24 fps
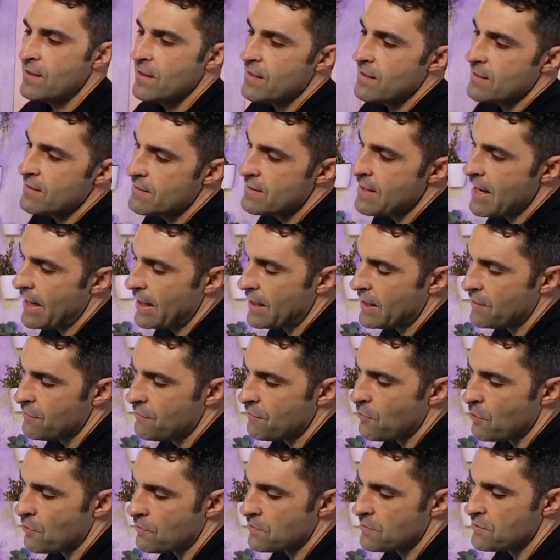Negative
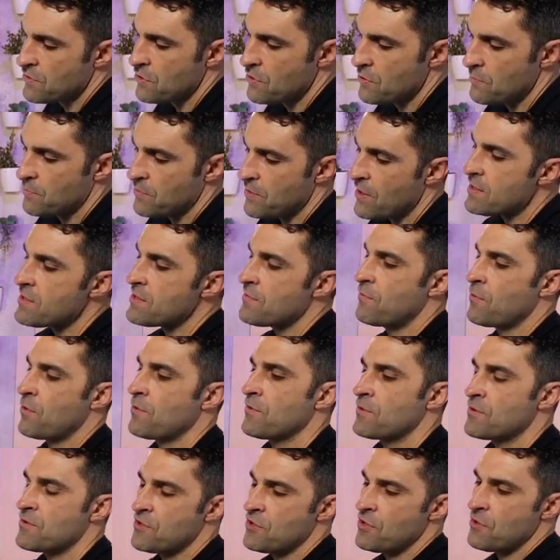4 root 2 plus 4
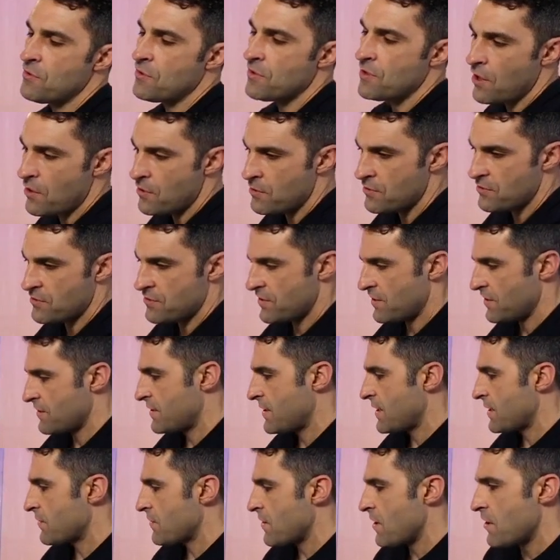root 2 goes to
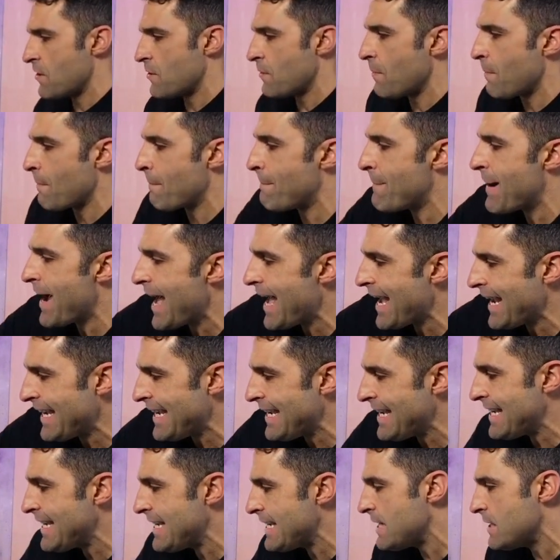0.
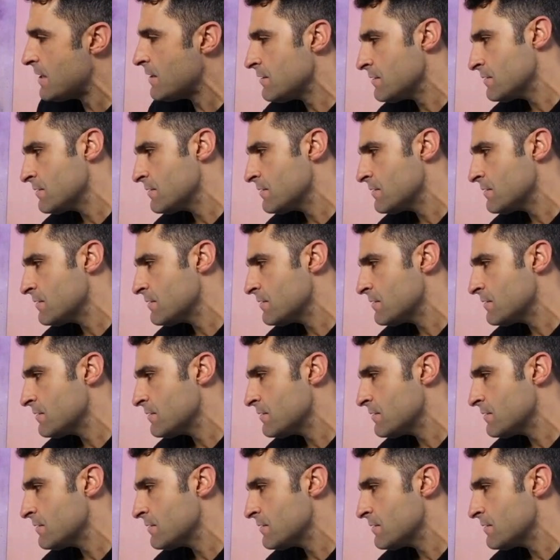Bye.